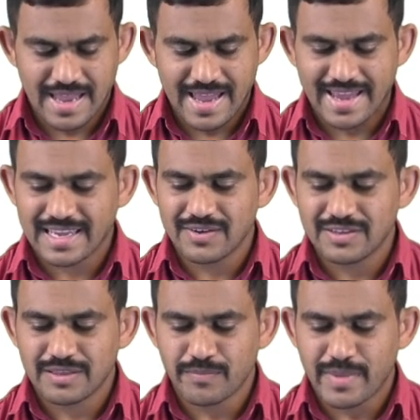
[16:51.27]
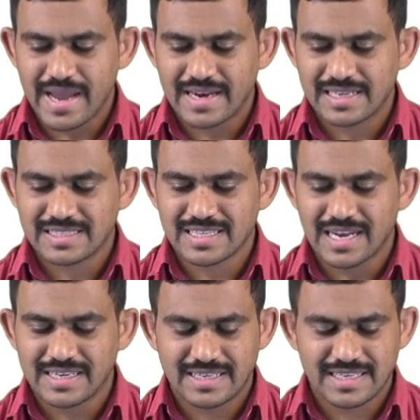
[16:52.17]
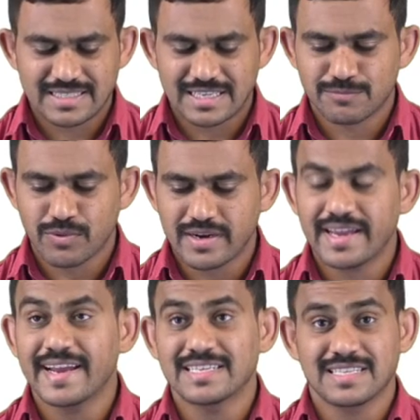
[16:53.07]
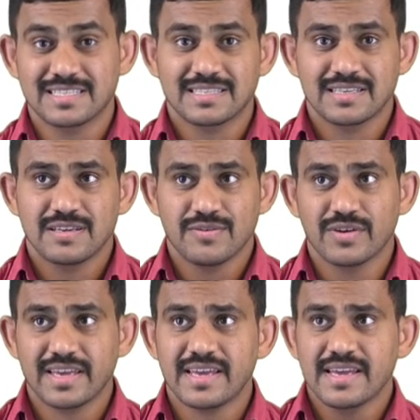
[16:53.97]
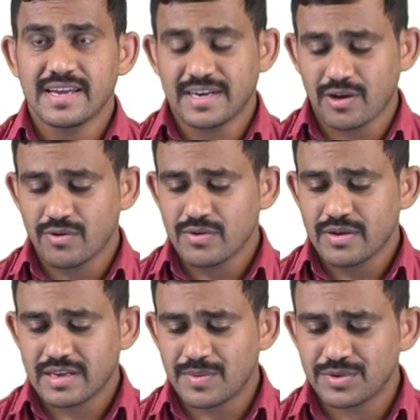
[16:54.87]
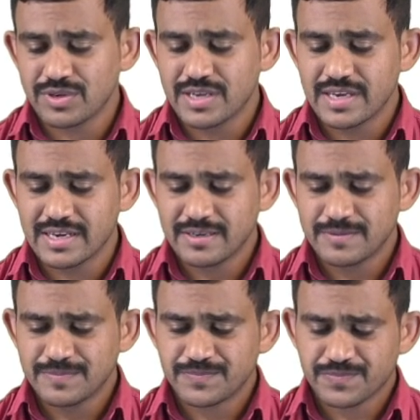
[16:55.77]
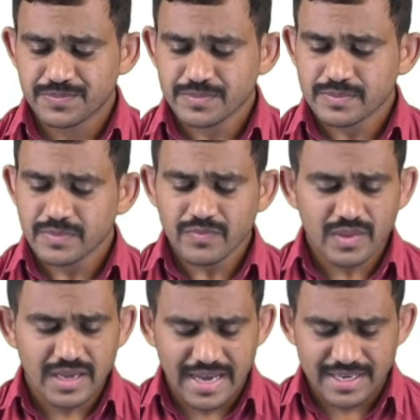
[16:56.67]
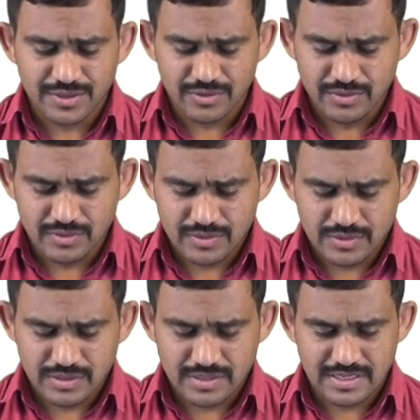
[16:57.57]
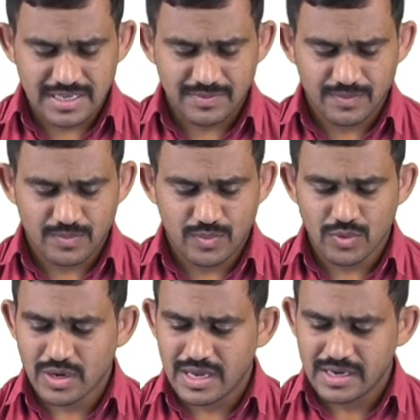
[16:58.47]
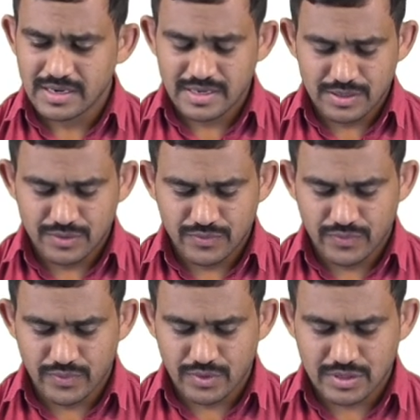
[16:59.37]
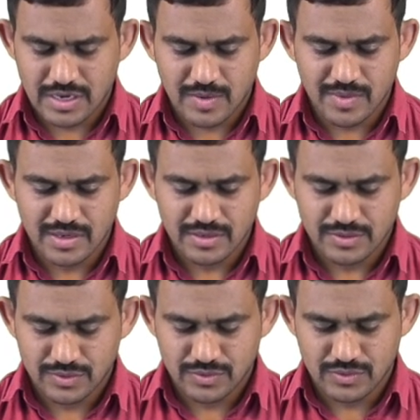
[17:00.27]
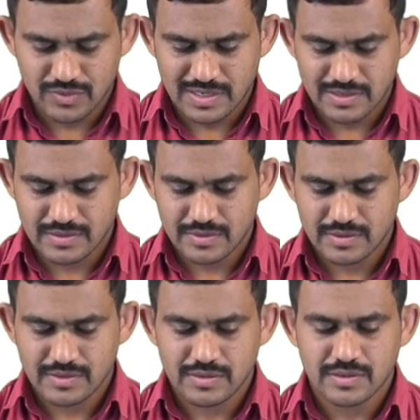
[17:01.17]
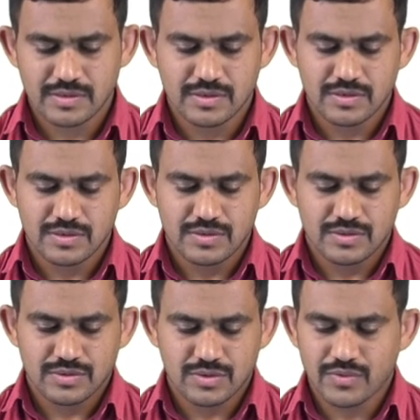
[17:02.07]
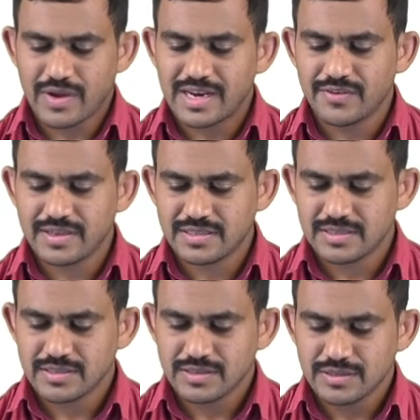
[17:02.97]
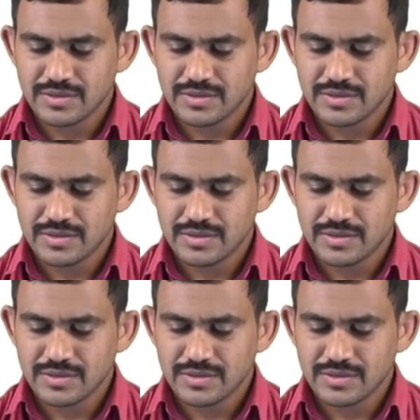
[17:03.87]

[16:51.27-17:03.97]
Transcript: angle with minus 36.86. Okay, now coming to here, I2 same polar 4 comma 12. So value is